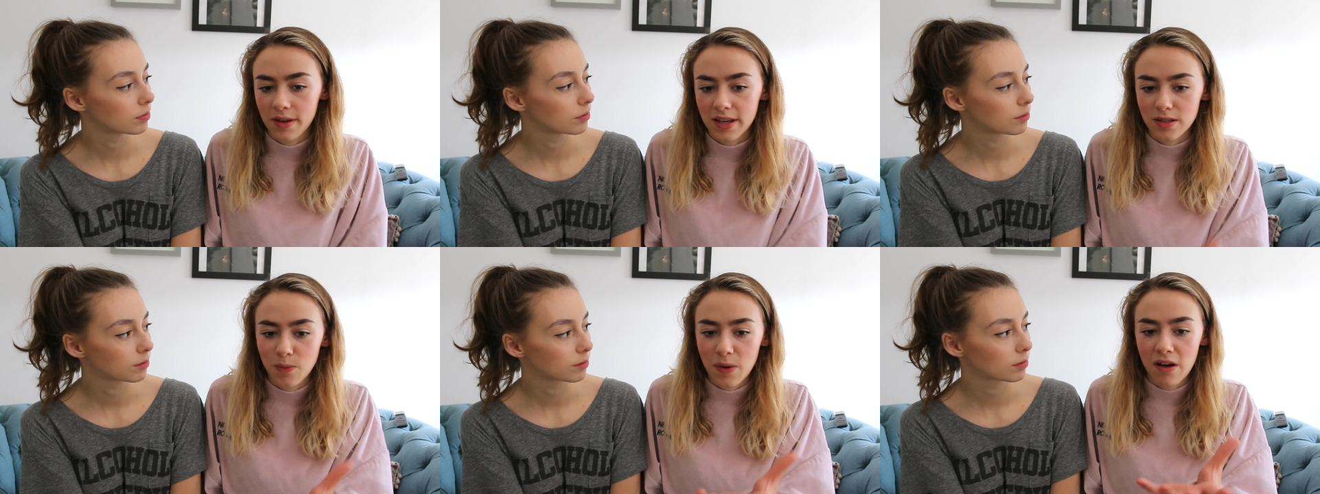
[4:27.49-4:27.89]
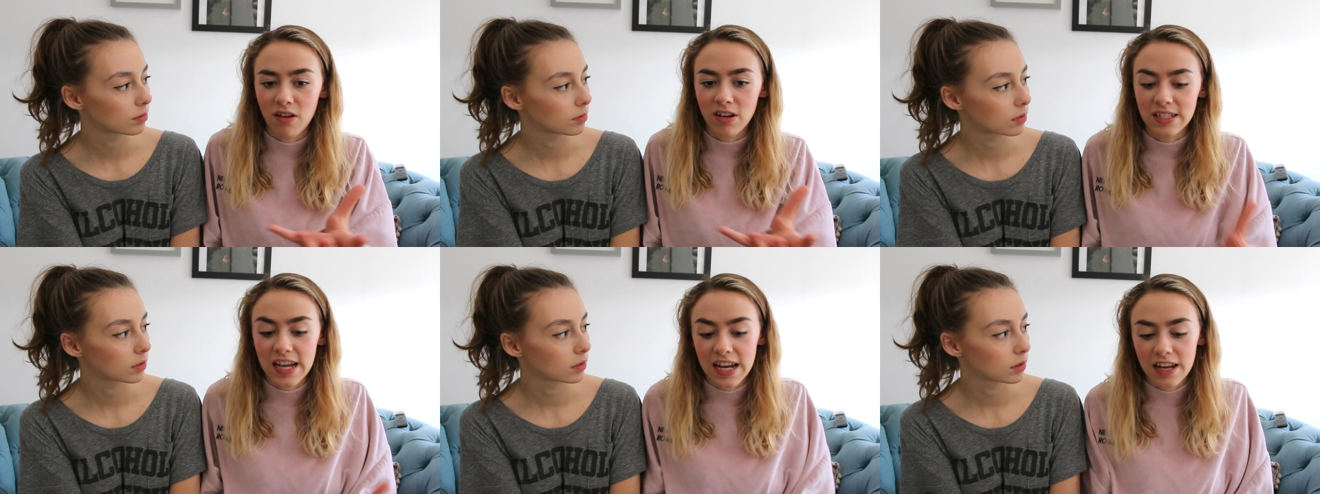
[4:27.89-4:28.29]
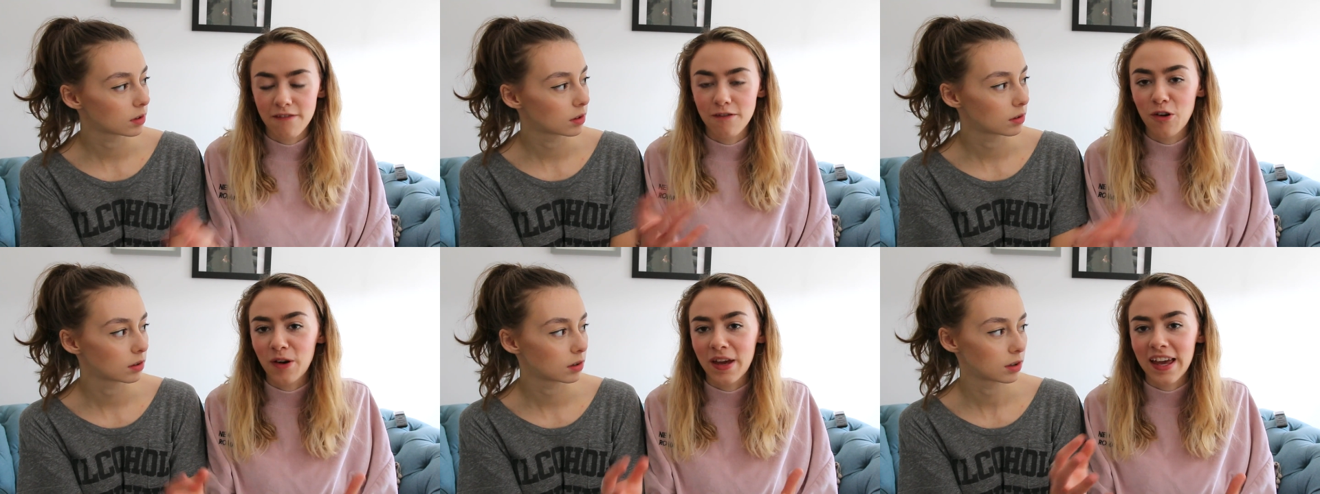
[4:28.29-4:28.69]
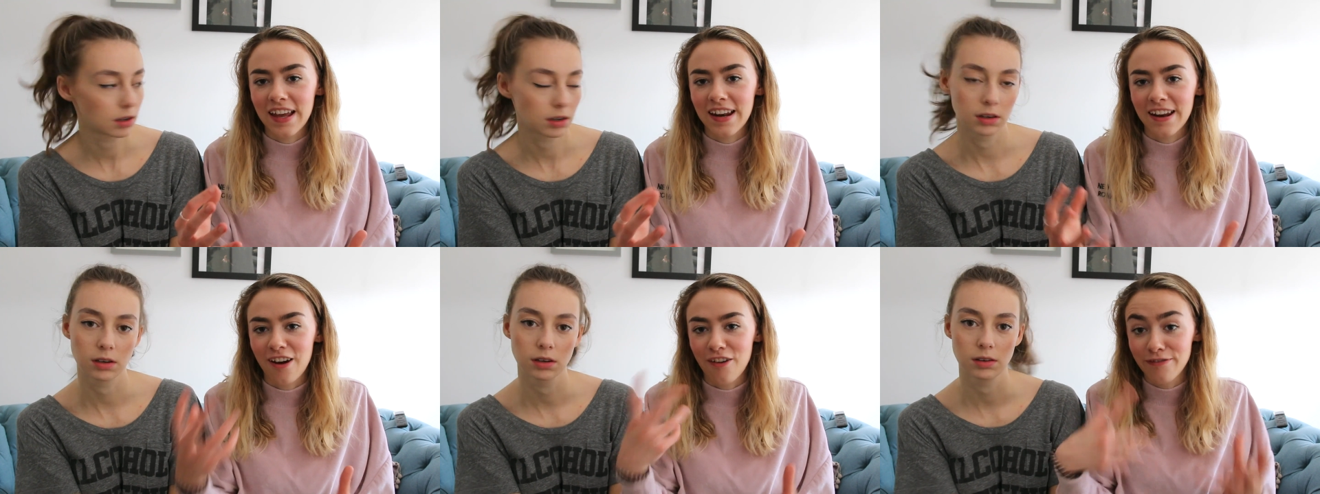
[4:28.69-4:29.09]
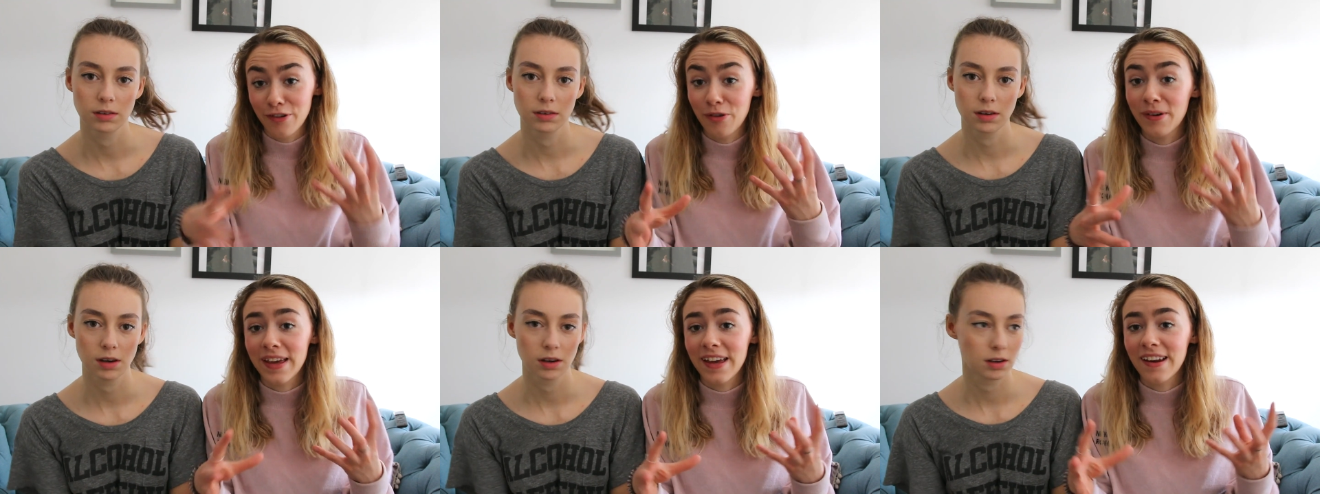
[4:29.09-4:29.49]
Speaker 1: it's where our daily vlogging and our
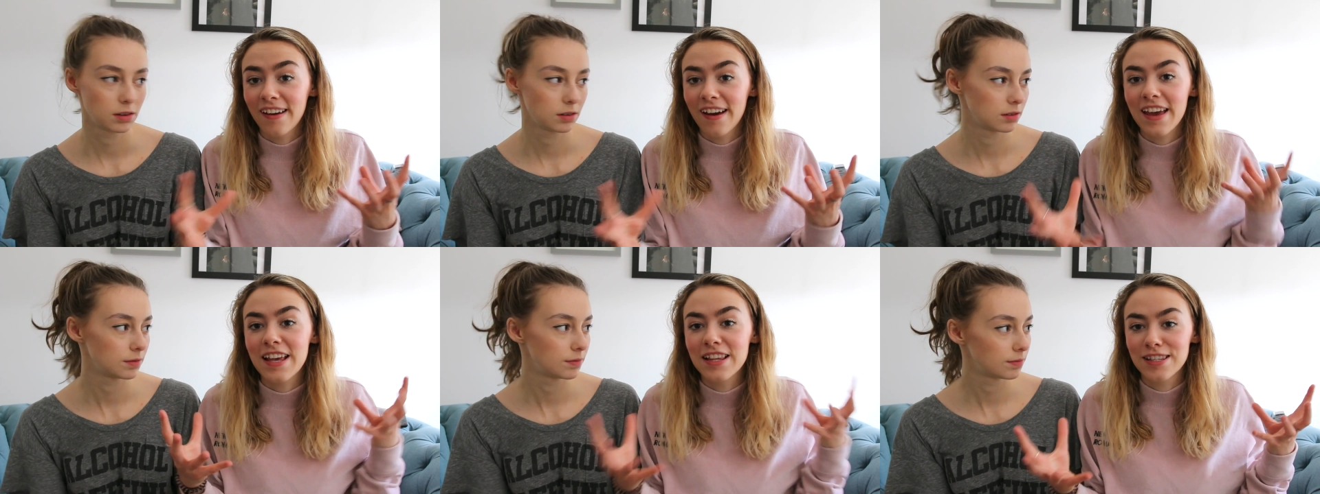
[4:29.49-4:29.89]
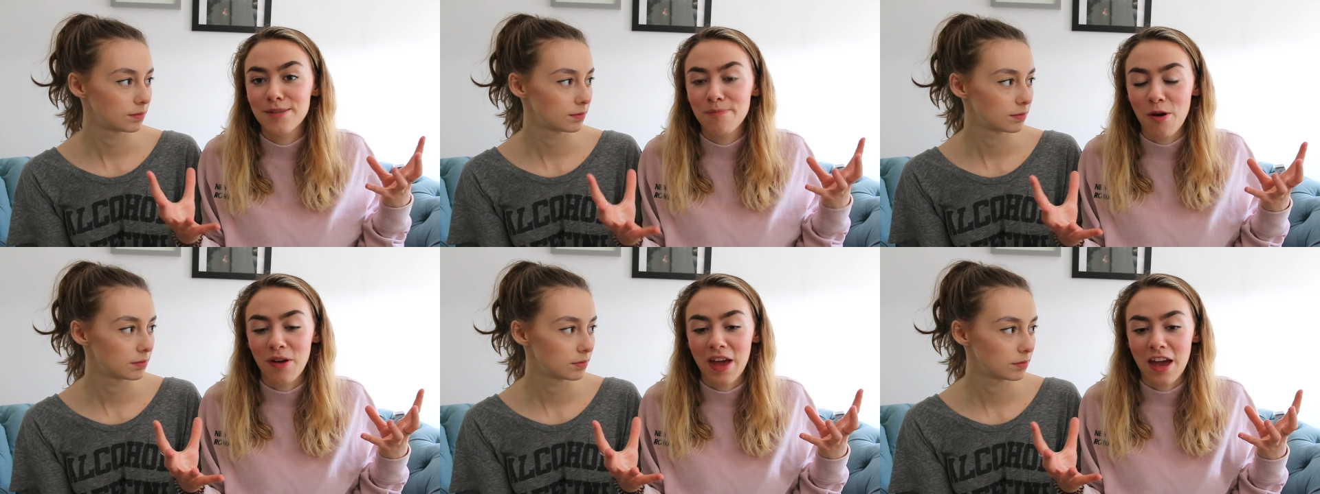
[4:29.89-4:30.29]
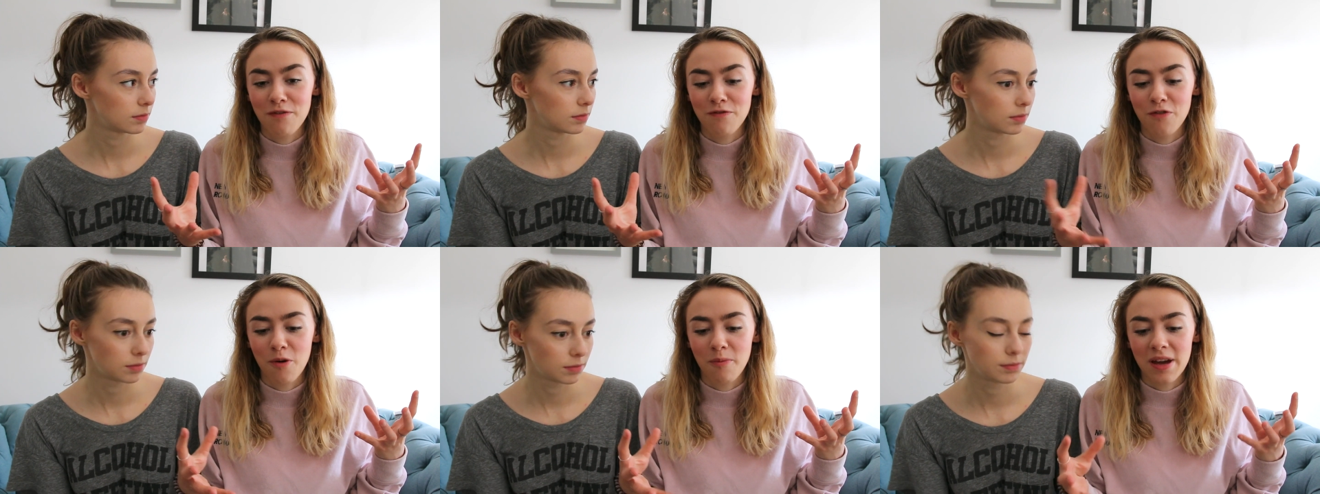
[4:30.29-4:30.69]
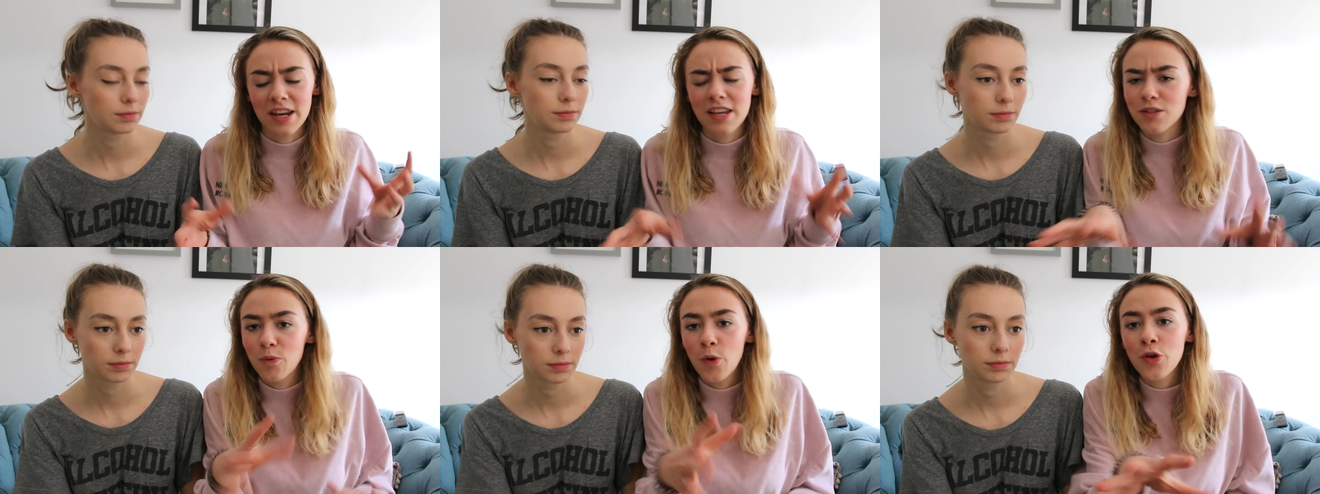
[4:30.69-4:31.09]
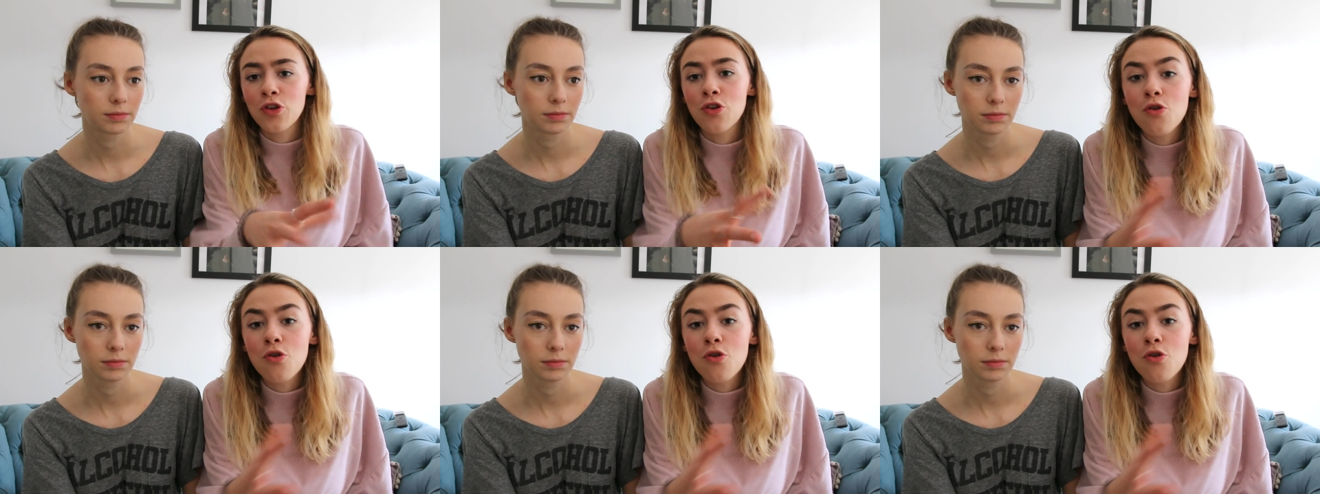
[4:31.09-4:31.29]
vlogging, like, inspo came from, and it's what